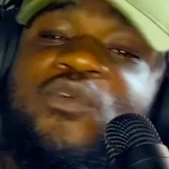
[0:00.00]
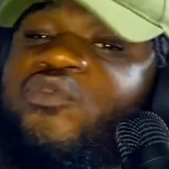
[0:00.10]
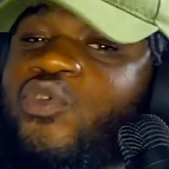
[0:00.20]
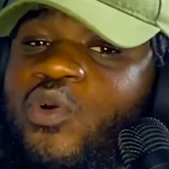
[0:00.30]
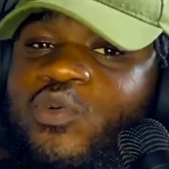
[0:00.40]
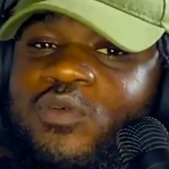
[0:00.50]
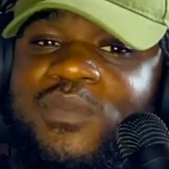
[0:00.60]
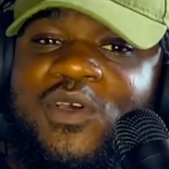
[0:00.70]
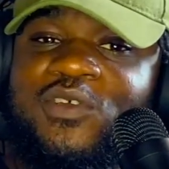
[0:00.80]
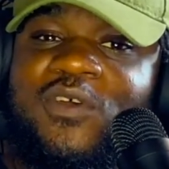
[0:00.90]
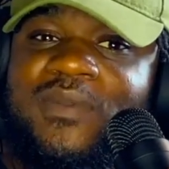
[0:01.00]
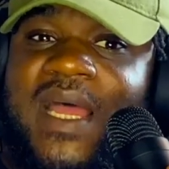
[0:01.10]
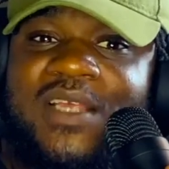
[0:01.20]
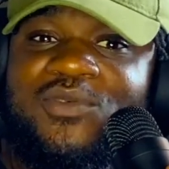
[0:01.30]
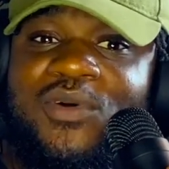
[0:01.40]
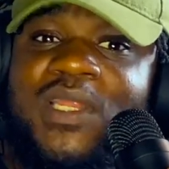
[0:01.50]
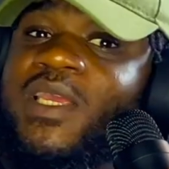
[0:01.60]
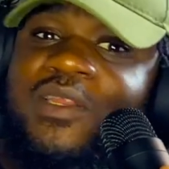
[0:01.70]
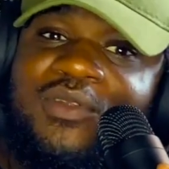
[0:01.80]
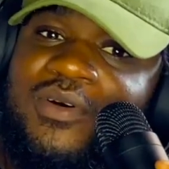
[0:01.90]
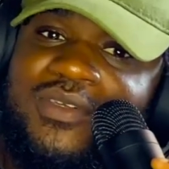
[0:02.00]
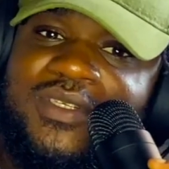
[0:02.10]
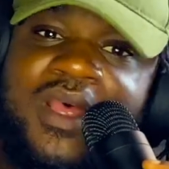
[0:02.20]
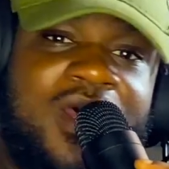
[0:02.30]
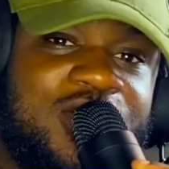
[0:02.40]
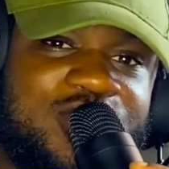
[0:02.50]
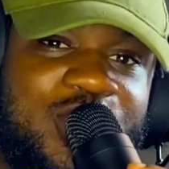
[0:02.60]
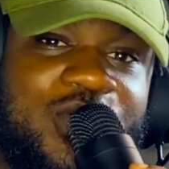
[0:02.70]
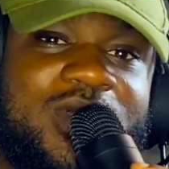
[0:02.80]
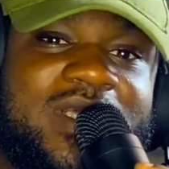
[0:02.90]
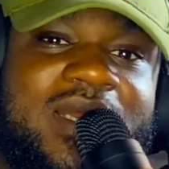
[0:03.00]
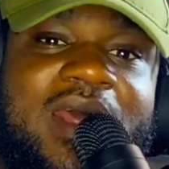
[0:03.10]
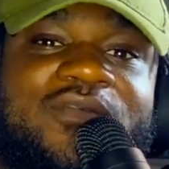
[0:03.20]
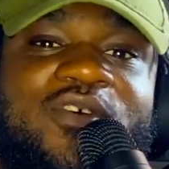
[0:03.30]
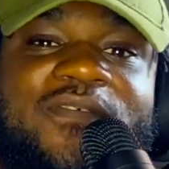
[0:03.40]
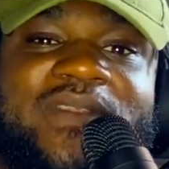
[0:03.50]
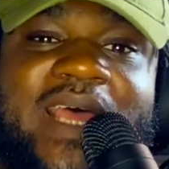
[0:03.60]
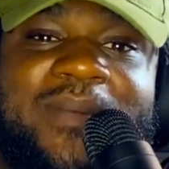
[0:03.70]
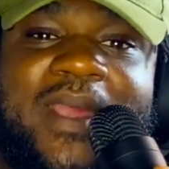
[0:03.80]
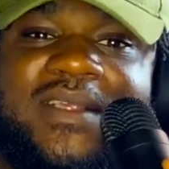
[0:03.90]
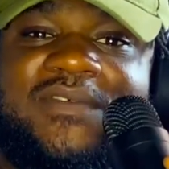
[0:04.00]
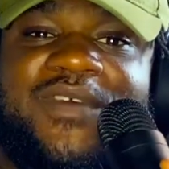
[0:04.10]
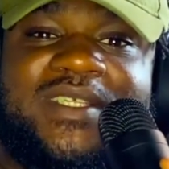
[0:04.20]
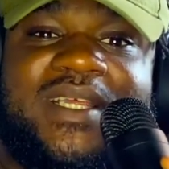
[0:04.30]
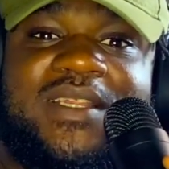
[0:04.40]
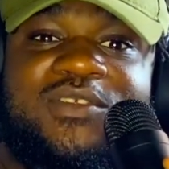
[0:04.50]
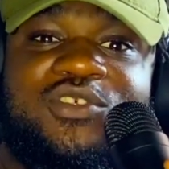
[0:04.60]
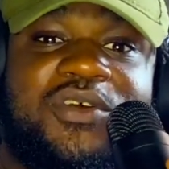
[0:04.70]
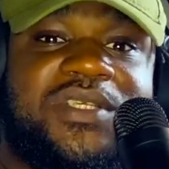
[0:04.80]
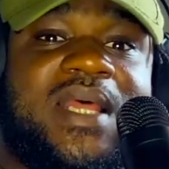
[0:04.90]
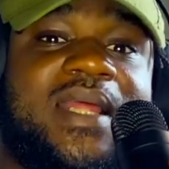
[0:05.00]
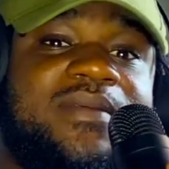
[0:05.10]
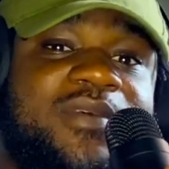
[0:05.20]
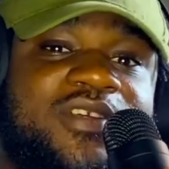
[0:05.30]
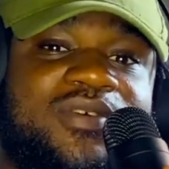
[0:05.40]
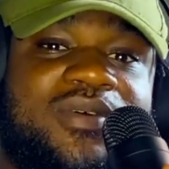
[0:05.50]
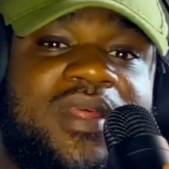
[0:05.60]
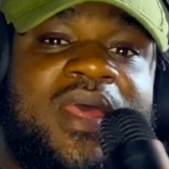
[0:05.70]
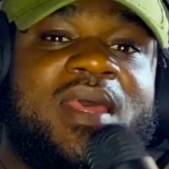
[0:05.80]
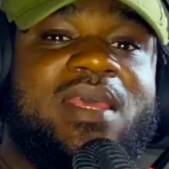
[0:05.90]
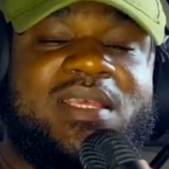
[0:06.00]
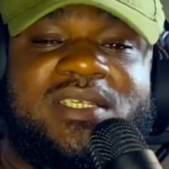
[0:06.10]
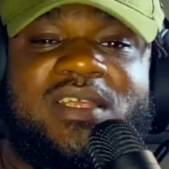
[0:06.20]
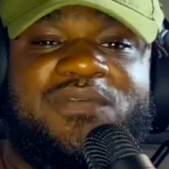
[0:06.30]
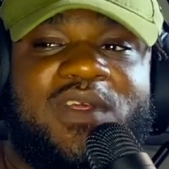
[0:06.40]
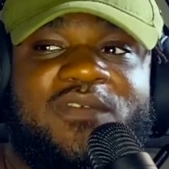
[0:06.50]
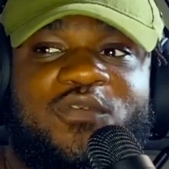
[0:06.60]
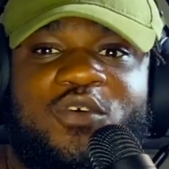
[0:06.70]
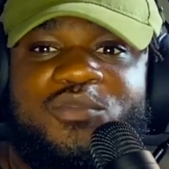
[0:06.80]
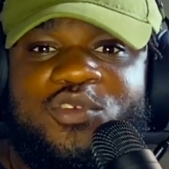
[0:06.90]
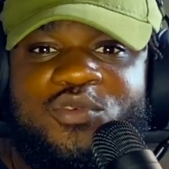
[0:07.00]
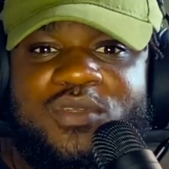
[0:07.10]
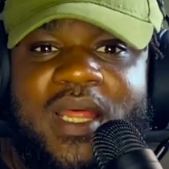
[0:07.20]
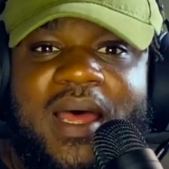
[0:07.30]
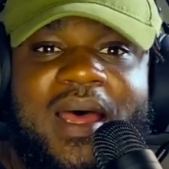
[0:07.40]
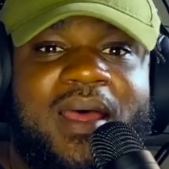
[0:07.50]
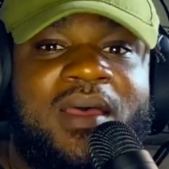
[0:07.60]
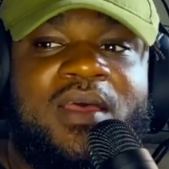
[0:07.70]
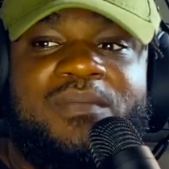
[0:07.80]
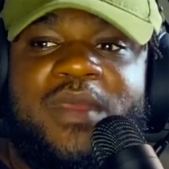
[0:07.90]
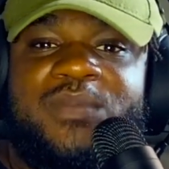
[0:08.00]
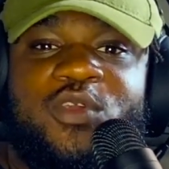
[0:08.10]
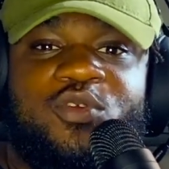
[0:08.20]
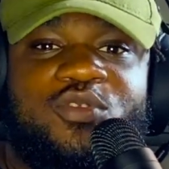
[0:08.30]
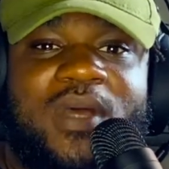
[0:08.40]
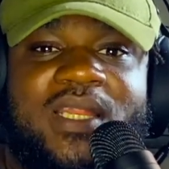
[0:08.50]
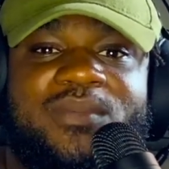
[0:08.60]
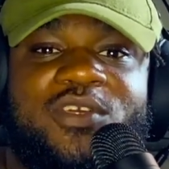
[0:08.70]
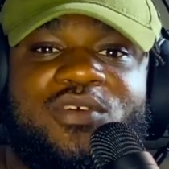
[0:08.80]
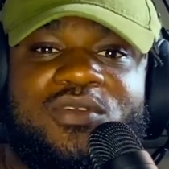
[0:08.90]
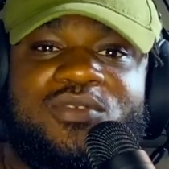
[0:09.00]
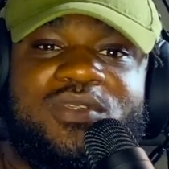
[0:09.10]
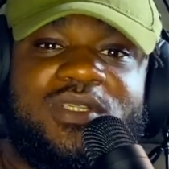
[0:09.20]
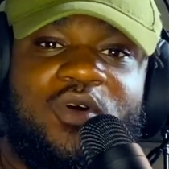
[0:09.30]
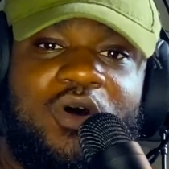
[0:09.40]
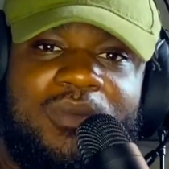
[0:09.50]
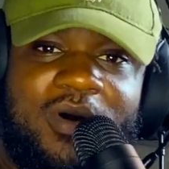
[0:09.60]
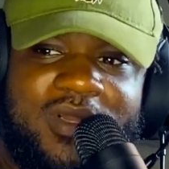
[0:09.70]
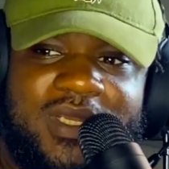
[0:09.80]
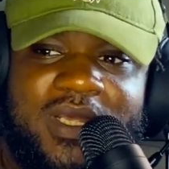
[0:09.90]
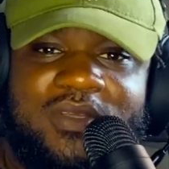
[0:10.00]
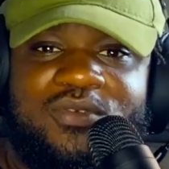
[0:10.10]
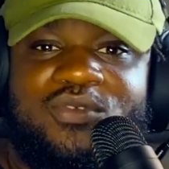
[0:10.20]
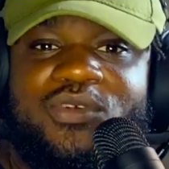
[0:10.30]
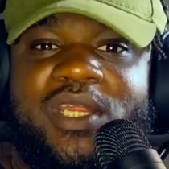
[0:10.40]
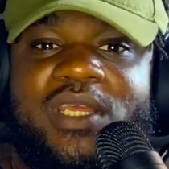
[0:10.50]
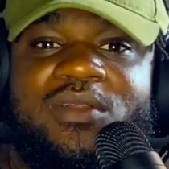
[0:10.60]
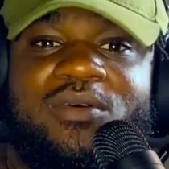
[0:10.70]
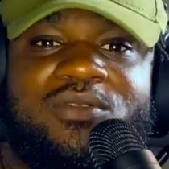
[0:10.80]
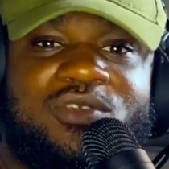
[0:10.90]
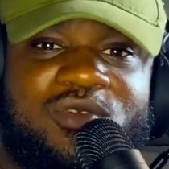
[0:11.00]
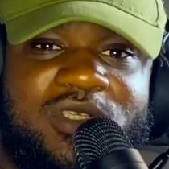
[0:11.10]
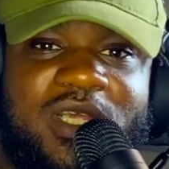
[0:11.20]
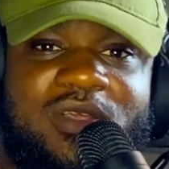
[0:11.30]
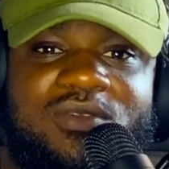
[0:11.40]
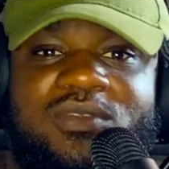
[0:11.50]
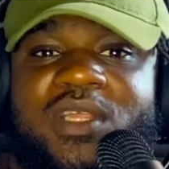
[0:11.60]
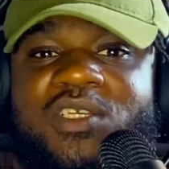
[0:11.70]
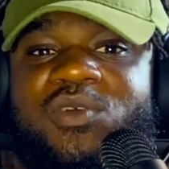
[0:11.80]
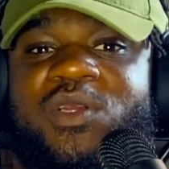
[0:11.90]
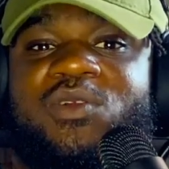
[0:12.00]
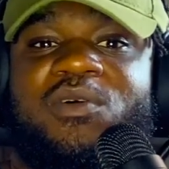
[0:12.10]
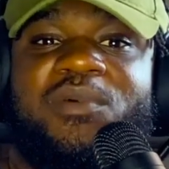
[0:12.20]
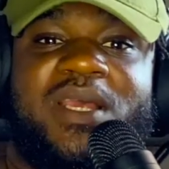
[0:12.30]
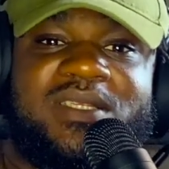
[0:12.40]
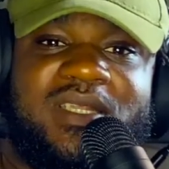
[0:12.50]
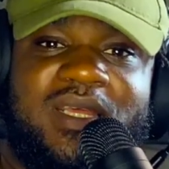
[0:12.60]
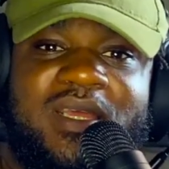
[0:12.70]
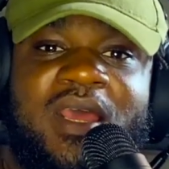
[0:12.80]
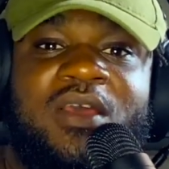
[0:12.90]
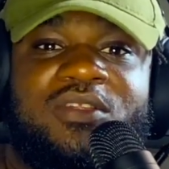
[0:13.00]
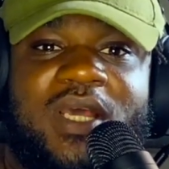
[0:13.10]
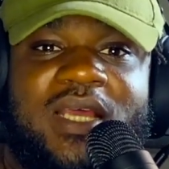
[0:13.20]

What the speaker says: above your own, because of that's all he does. So the level of time he has invested in just animation is different from you, that maybe you do animation to on Monday, you do rigging on Tuesday, you do texturing on Wednesday.